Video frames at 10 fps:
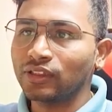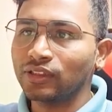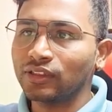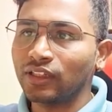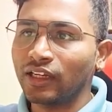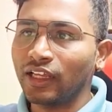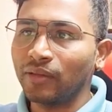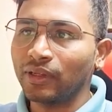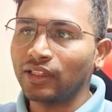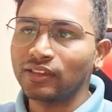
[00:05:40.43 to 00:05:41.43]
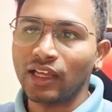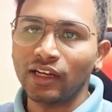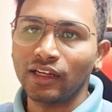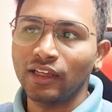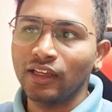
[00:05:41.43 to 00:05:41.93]
This is the name and the
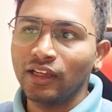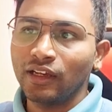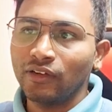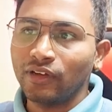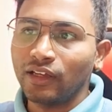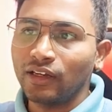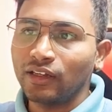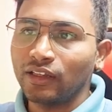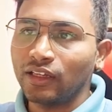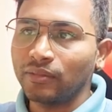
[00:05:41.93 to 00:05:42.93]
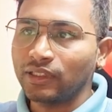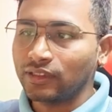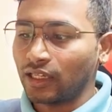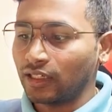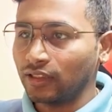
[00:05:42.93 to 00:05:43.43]
salary, where ename
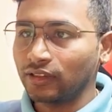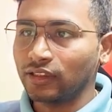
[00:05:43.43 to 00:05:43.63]
and salary,